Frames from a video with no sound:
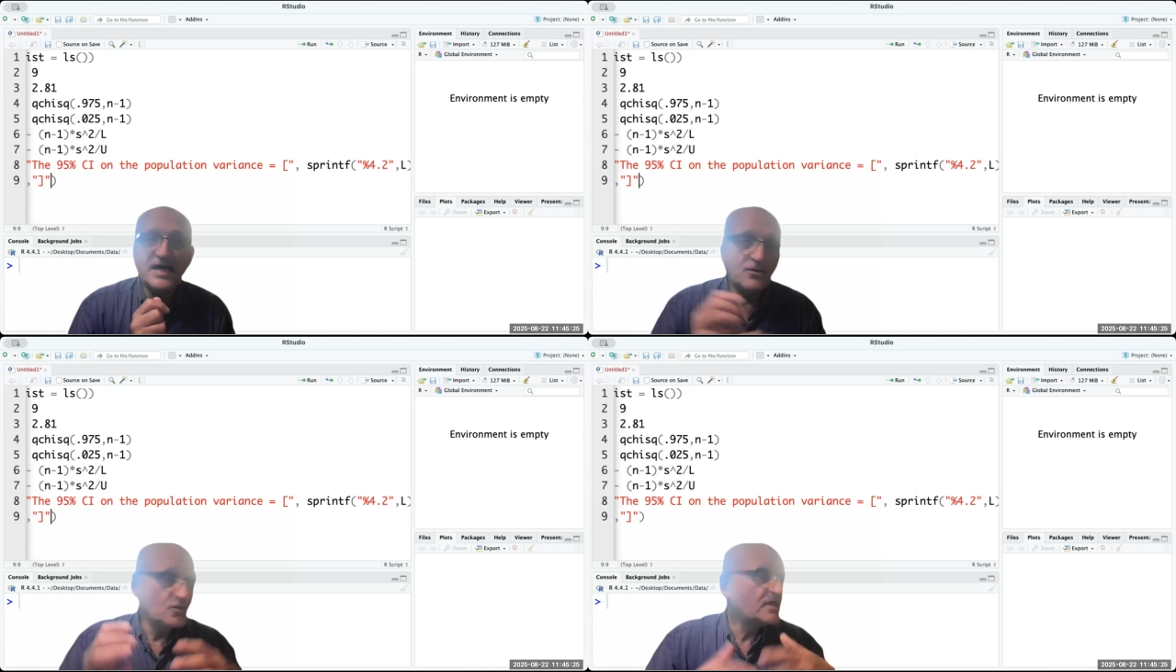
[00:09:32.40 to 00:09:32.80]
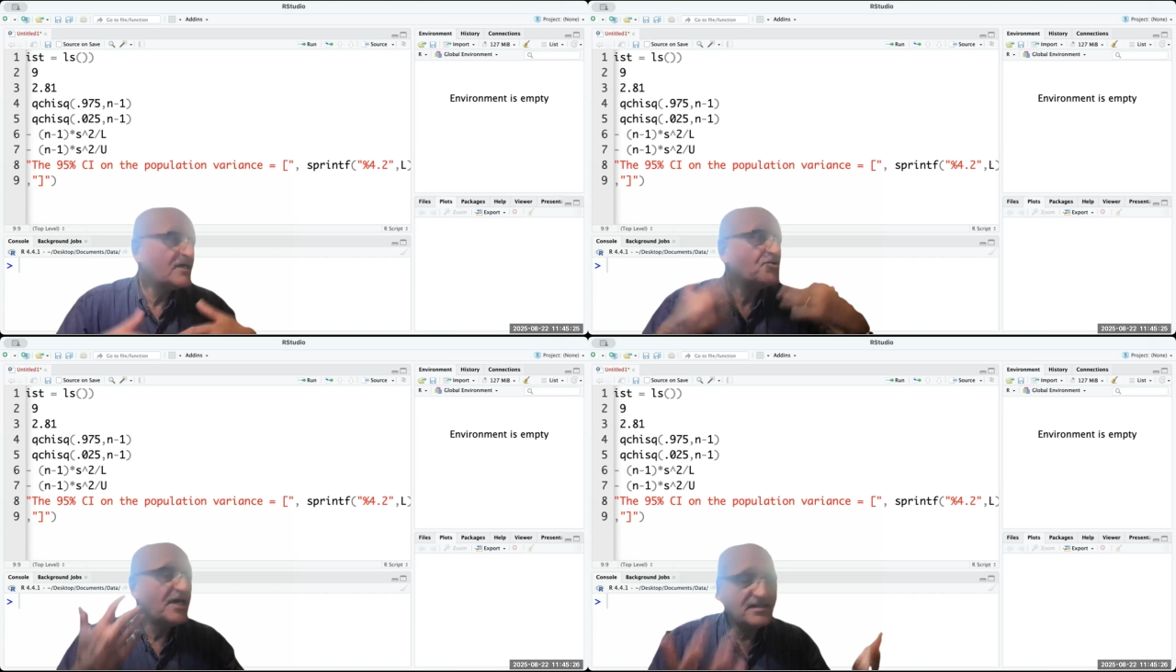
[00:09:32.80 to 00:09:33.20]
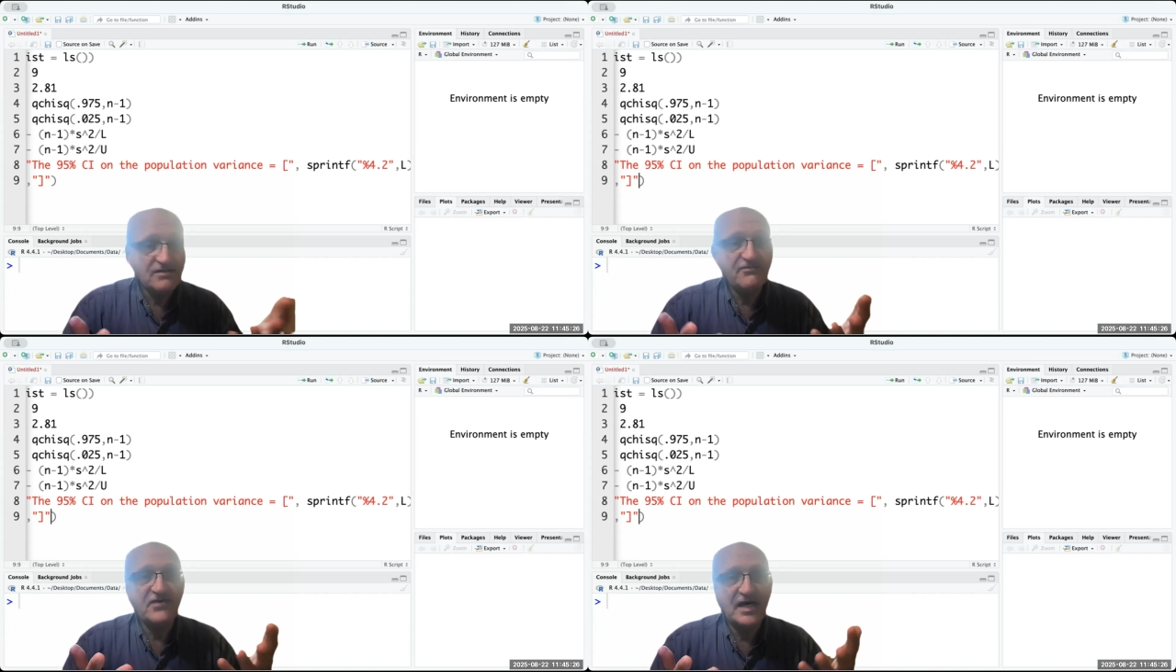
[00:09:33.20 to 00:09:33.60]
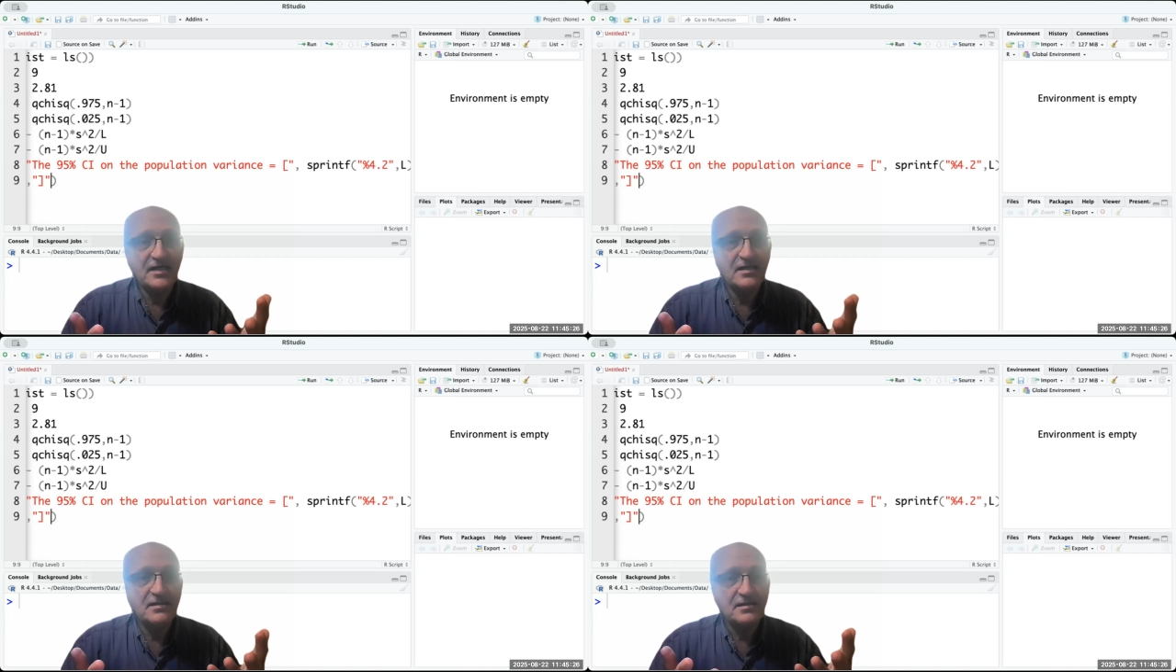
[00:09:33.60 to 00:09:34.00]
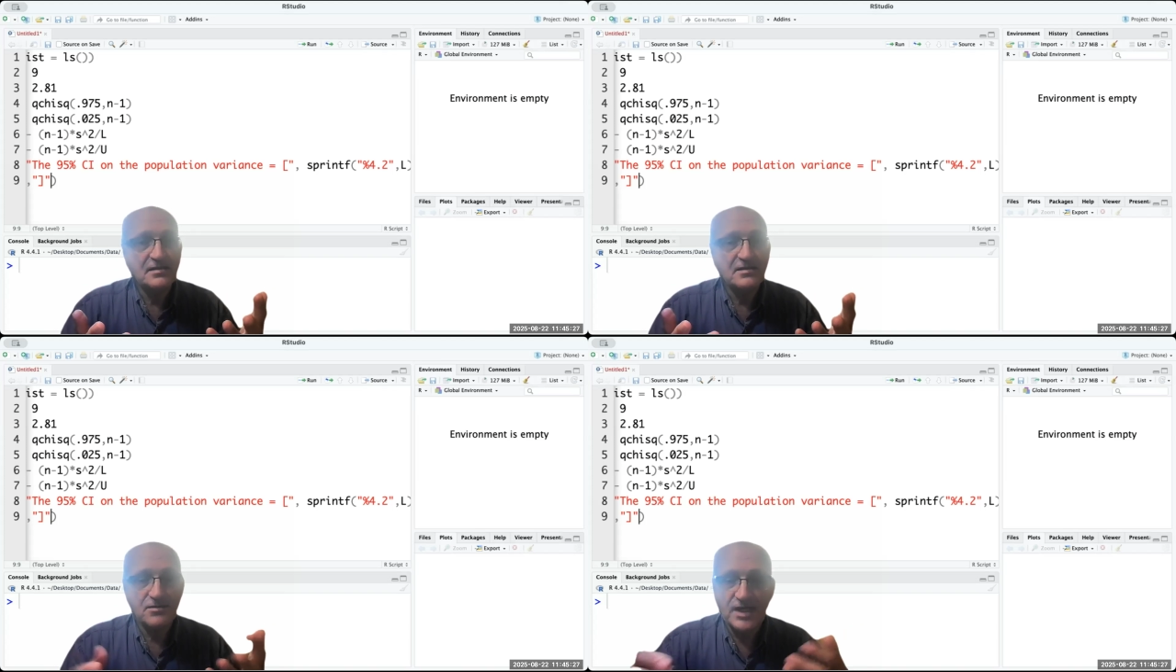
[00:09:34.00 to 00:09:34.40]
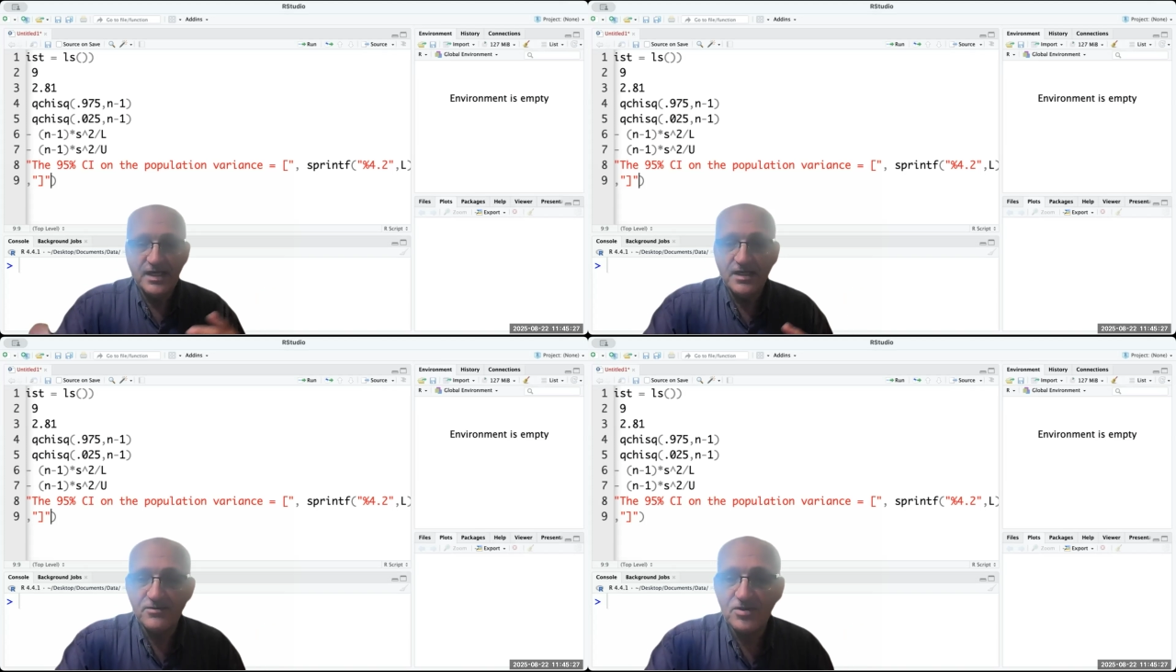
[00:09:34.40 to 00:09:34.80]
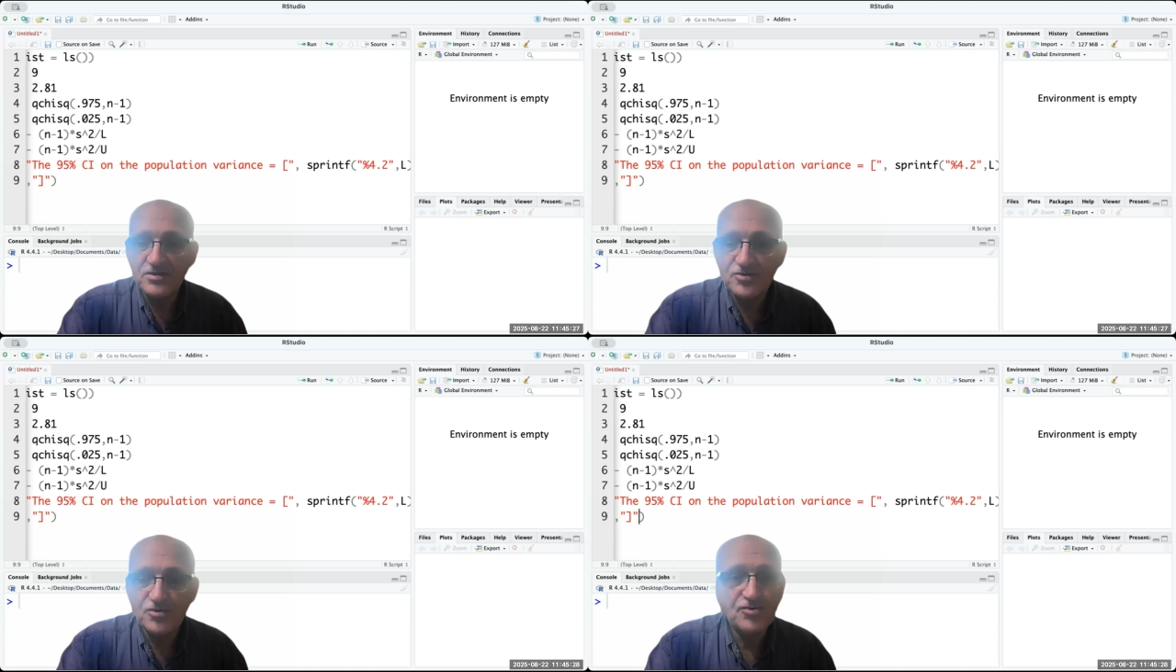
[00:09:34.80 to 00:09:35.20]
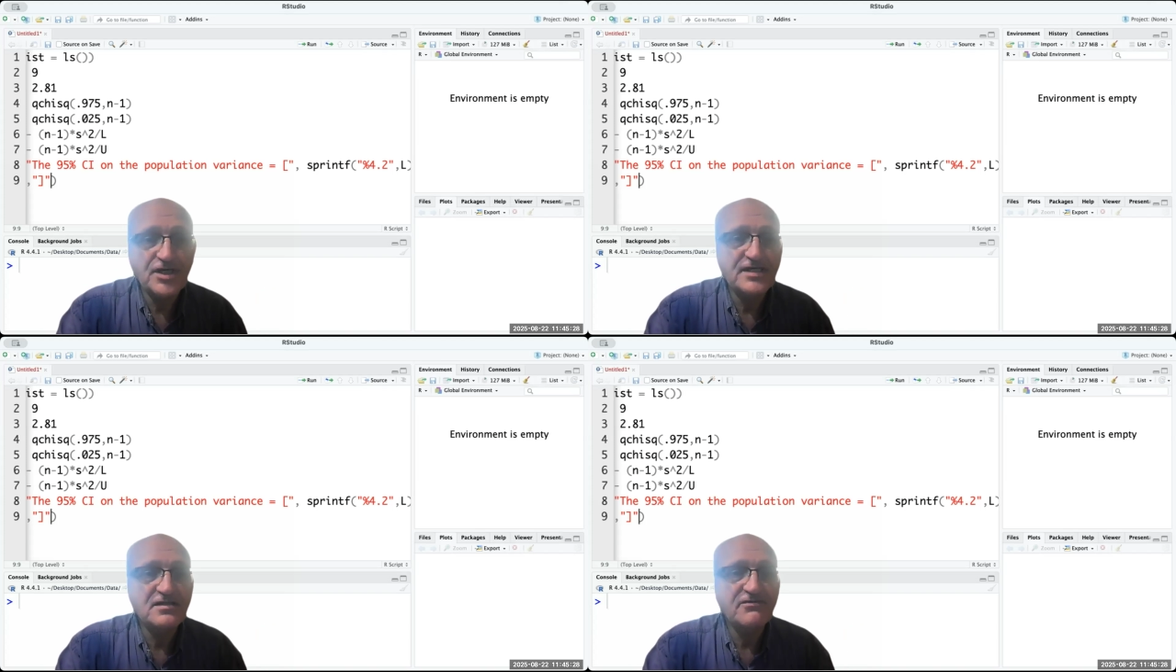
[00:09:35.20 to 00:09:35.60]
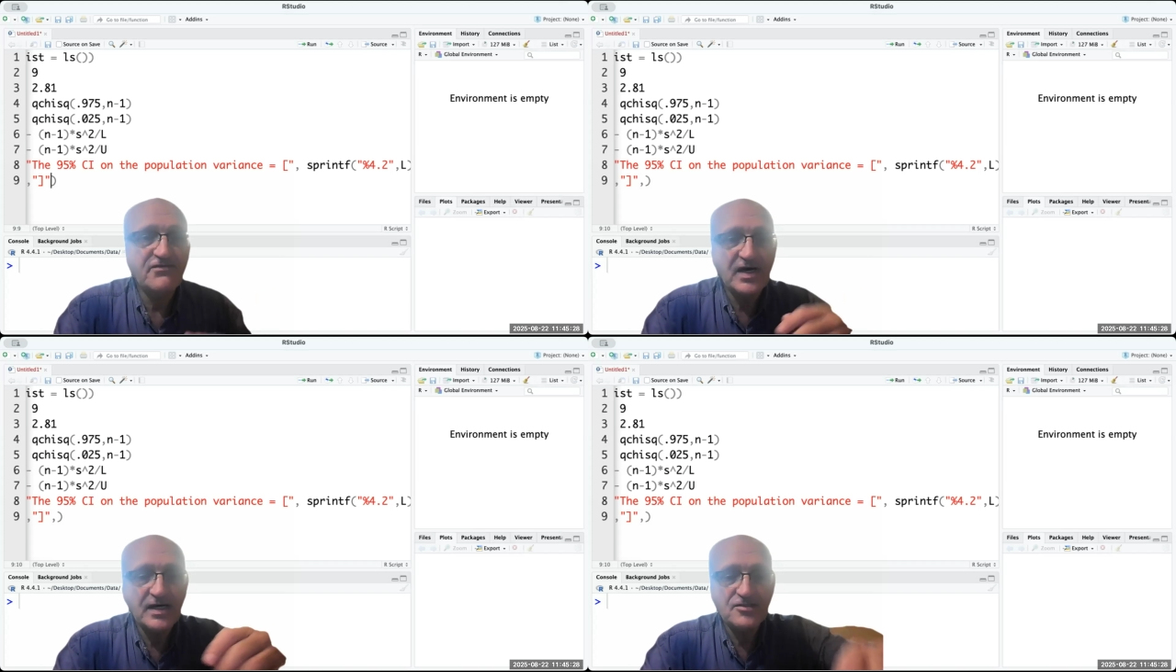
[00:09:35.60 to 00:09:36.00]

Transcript: I will create a file. Okay, I'm going to create a file.